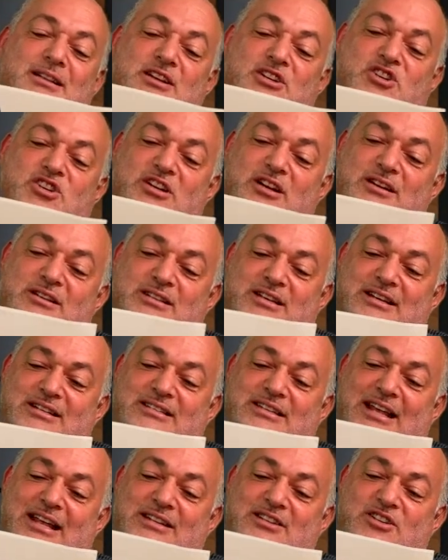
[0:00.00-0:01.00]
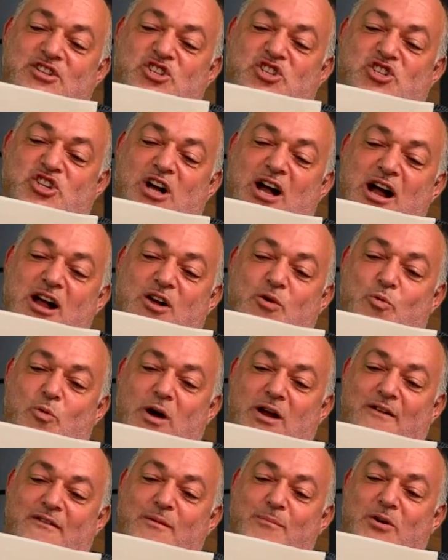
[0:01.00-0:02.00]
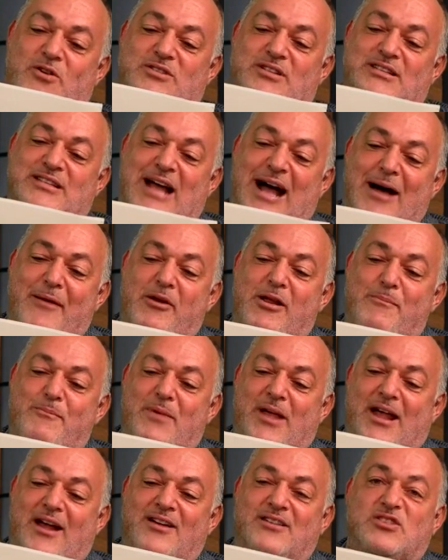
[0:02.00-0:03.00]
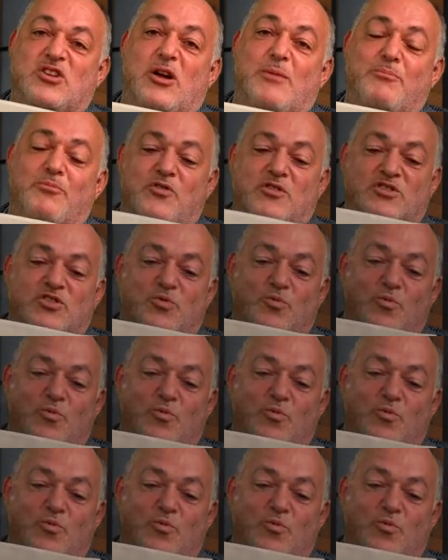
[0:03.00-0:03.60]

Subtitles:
this year's contenders, Chunk, one of the most dominant bears on Brooks